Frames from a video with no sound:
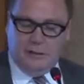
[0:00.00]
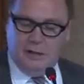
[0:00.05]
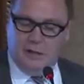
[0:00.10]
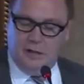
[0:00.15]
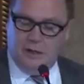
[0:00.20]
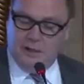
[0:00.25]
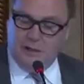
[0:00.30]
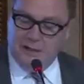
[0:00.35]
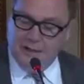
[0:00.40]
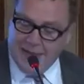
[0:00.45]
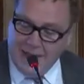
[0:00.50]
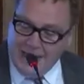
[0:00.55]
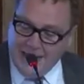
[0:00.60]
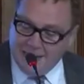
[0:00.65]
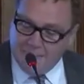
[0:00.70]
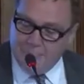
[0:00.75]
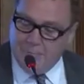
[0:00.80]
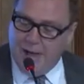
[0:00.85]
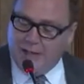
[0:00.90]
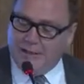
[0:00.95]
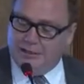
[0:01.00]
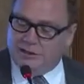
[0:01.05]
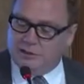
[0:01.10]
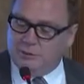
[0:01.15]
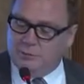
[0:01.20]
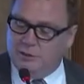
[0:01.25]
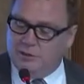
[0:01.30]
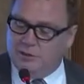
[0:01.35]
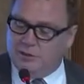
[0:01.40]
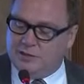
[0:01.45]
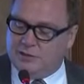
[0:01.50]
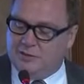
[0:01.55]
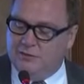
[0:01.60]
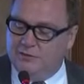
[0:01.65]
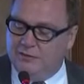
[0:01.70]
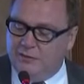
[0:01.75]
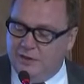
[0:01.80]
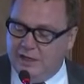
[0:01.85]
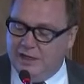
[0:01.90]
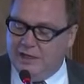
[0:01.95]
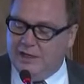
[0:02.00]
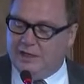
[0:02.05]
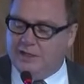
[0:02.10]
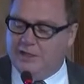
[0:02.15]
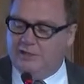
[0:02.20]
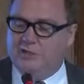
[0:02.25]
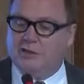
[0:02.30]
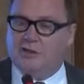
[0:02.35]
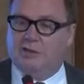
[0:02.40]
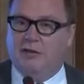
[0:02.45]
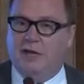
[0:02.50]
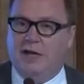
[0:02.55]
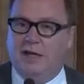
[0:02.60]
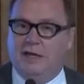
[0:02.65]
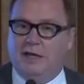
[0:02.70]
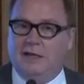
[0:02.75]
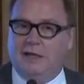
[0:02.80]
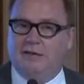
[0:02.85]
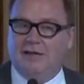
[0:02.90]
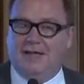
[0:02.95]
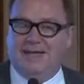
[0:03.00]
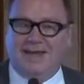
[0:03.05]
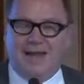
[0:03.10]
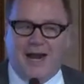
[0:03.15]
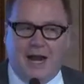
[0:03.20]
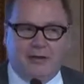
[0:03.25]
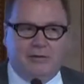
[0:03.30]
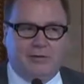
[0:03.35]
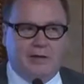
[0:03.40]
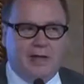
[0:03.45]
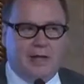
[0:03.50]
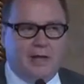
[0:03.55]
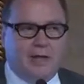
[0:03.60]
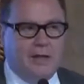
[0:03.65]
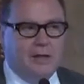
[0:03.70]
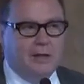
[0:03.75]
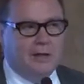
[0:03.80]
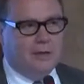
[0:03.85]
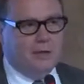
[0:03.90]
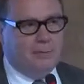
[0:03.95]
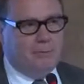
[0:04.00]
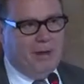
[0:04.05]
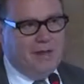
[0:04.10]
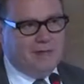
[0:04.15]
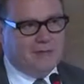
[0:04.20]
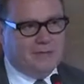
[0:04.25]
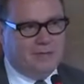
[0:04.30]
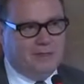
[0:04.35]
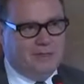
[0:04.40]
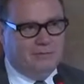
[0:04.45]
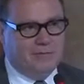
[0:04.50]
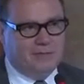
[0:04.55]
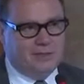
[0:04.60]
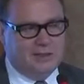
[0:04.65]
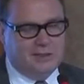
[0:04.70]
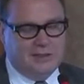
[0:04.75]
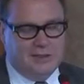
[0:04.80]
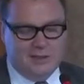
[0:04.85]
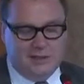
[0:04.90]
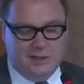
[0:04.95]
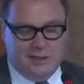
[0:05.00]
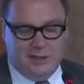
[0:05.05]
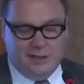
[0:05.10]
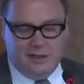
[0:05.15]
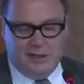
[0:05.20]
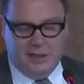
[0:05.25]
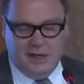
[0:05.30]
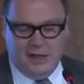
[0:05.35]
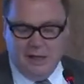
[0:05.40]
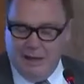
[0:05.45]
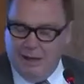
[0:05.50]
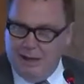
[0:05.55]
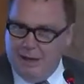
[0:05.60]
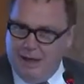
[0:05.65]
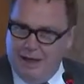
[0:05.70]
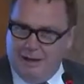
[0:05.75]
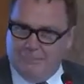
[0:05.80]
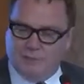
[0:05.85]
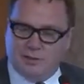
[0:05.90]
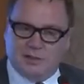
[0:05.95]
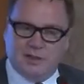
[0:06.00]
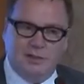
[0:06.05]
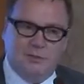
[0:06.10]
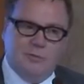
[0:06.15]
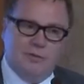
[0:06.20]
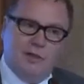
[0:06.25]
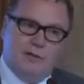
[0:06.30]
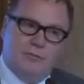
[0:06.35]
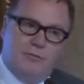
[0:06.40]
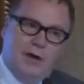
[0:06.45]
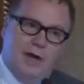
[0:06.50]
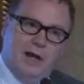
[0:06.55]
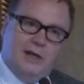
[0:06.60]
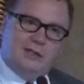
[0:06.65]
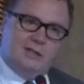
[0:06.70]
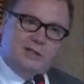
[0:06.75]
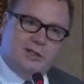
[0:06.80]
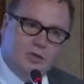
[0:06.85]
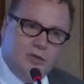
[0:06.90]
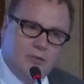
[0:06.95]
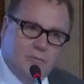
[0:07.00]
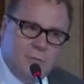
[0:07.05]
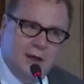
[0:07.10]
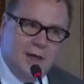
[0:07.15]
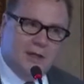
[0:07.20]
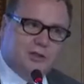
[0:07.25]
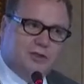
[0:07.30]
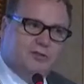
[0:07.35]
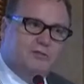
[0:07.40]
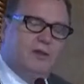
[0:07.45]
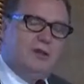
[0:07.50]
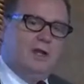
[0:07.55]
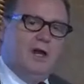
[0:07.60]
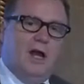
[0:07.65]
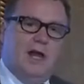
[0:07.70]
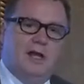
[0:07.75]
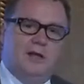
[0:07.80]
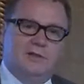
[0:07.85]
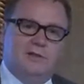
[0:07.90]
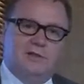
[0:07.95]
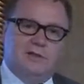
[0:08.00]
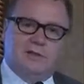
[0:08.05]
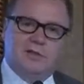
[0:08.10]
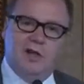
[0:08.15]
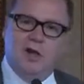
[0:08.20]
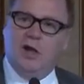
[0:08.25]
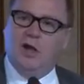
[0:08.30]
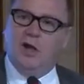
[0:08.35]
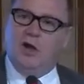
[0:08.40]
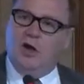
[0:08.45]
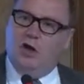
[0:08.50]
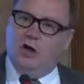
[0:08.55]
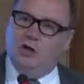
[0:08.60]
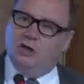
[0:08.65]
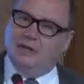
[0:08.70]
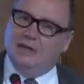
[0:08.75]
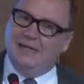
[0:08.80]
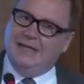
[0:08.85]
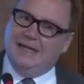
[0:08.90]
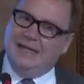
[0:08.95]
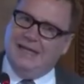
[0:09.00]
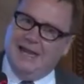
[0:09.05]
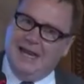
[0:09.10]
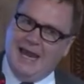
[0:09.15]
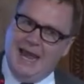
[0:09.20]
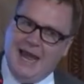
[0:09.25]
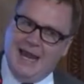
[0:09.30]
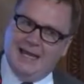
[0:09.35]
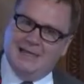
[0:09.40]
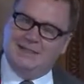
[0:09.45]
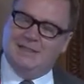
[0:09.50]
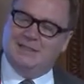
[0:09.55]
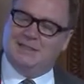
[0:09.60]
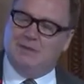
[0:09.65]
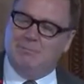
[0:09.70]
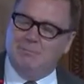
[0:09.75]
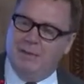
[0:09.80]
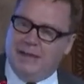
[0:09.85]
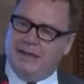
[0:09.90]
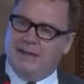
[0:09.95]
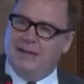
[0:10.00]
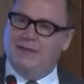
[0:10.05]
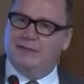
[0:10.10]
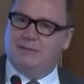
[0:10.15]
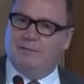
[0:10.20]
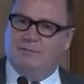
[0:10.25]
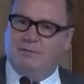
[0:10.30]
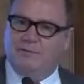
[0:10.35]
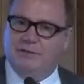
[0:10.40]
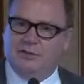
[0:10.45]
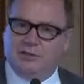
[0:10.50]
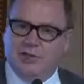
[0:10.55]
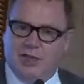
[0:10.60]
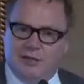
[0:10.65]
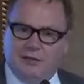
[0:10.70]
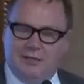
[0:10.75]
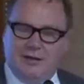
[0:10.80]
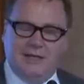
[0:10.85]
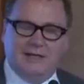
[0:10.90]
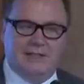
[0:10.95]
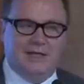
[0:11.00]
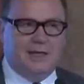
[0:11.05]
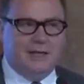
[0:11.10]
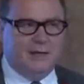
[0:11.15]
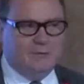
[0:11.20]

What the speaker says: Land management severely constraining the carrying capacity of cities in India. Absolutely right. Too much reliance on land as a mechanism for generating